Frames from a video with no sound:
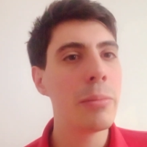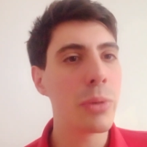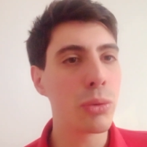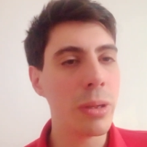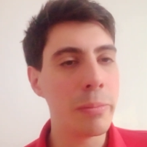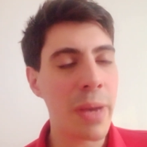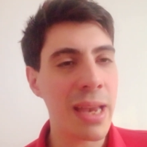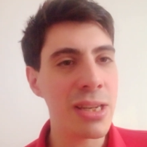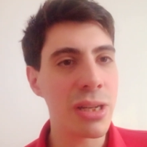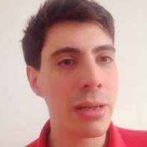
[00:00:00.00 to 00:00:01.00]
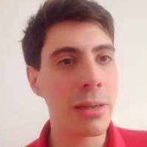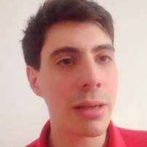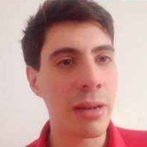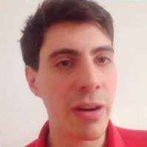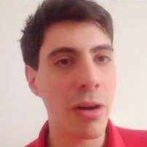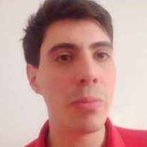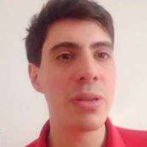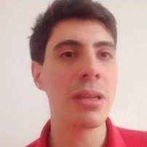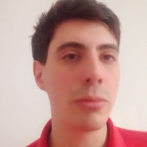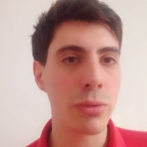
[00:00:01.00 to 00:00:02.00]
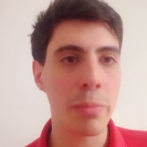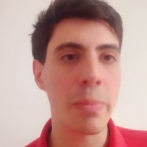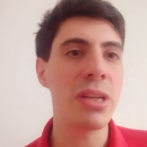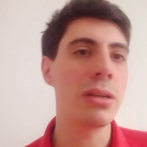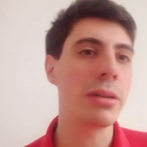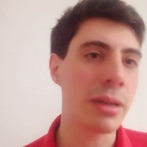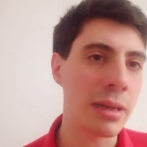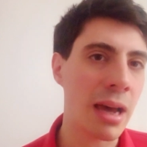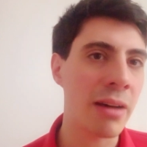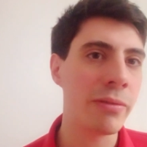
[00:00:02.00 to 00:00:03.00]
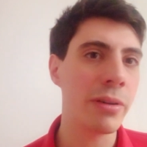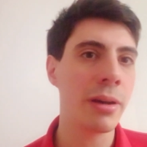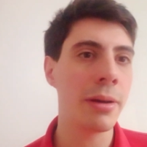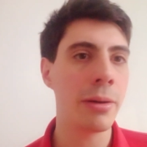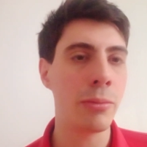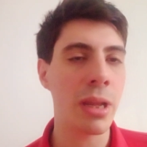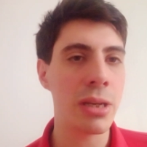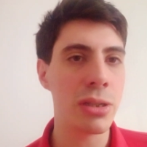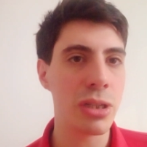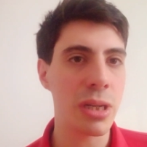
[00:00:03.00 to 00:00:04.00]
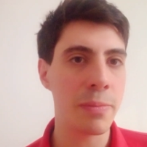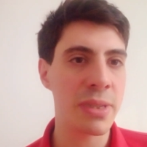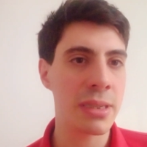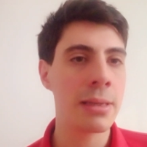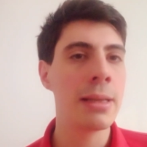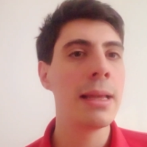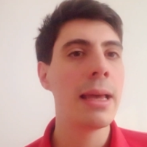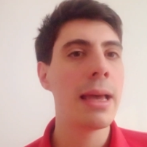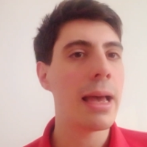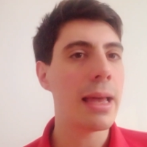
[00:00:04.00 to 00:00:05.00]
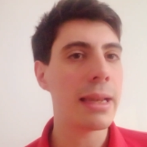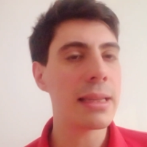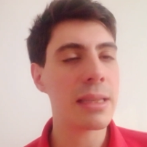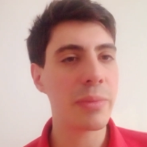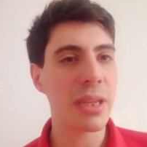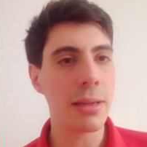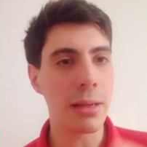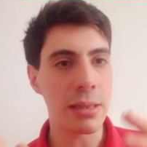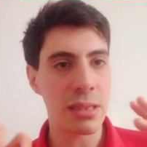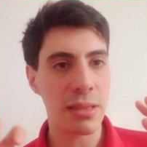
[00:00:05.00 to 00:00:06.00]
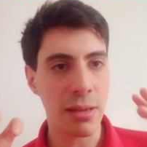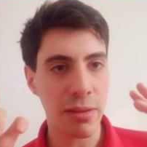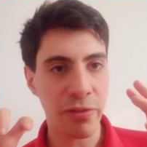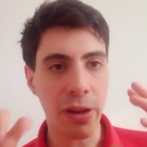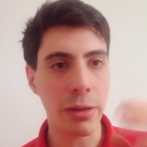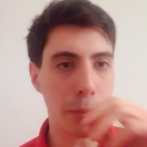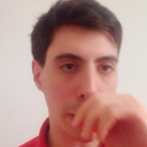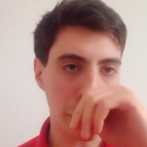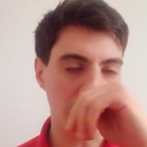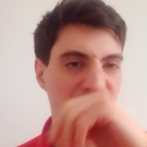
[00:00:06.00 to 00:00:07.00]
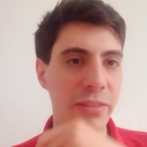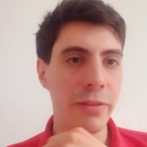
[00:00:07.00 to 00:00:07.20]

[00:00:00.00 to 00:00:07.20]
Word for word: between patient and therapist and also patient and other relationships. And that's something that's fundamental, I